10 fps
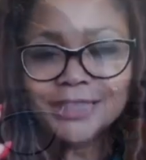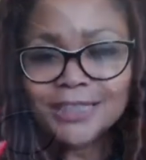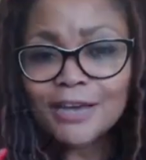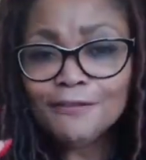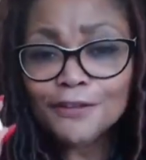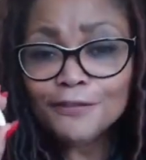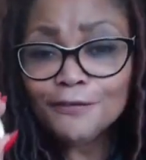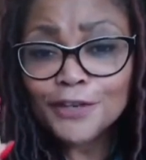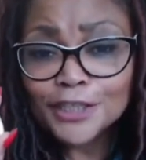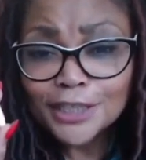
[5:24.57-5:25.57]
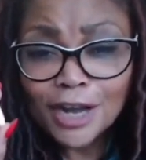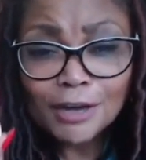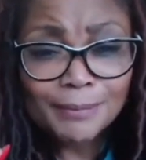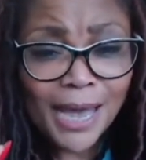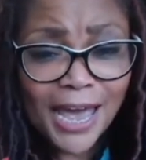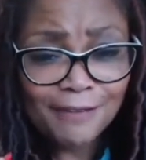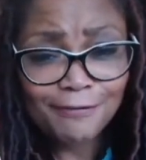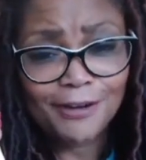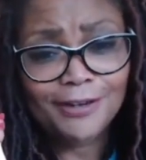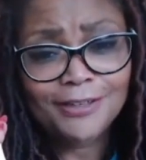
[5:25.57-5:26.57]
So for the first time
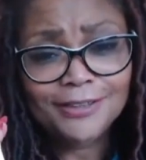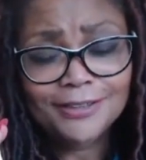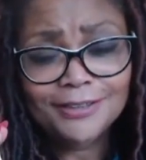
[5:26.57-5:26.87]
ever,